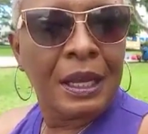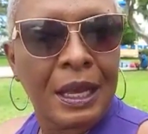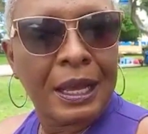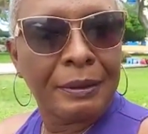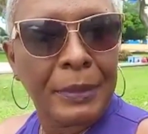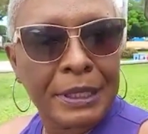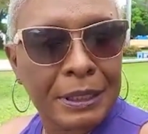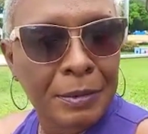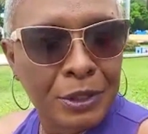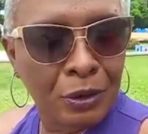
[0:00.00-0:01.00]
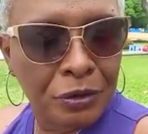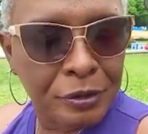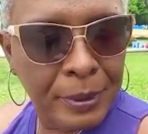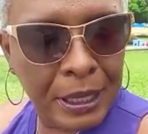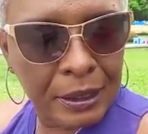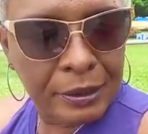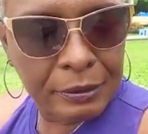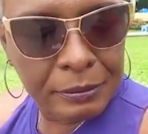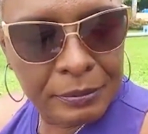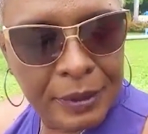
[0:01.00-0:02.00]
Hi, my name is Audrey
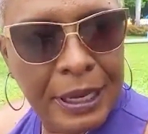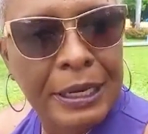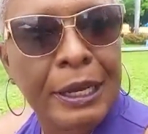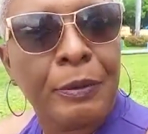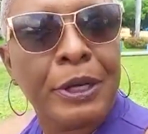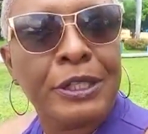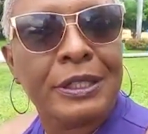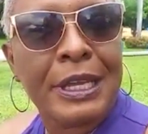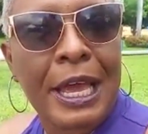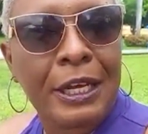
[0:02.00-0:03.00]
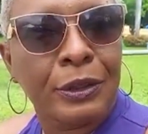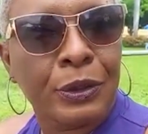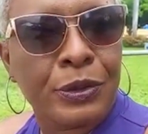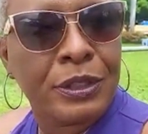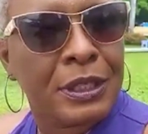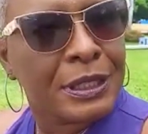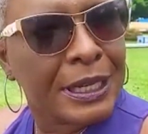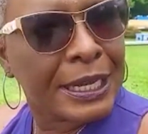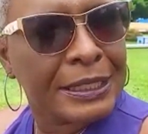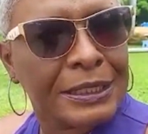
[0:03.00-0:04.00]
Malcolm, and I was diagnosed in
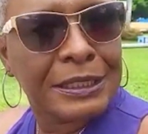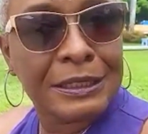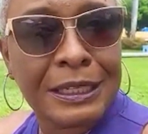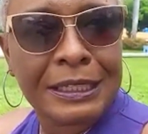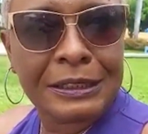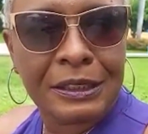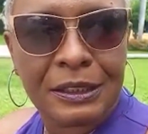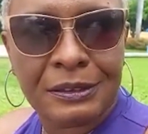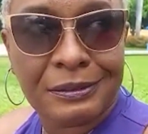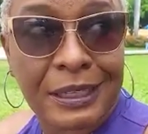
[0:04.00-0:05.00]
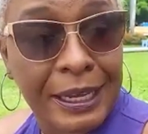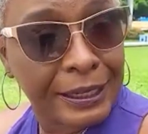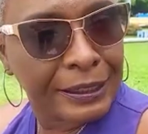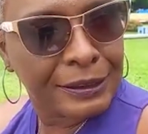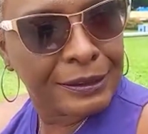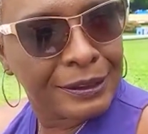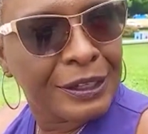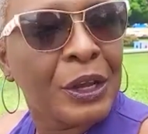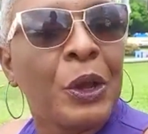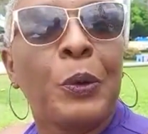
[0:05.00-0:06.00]

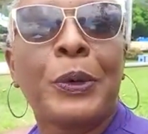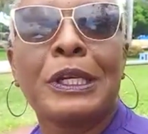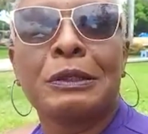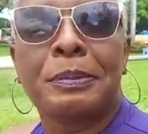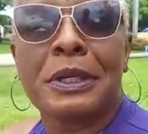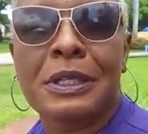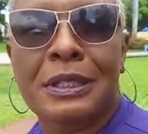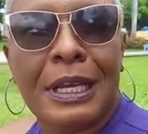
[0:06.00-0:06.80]
1999 with lupus.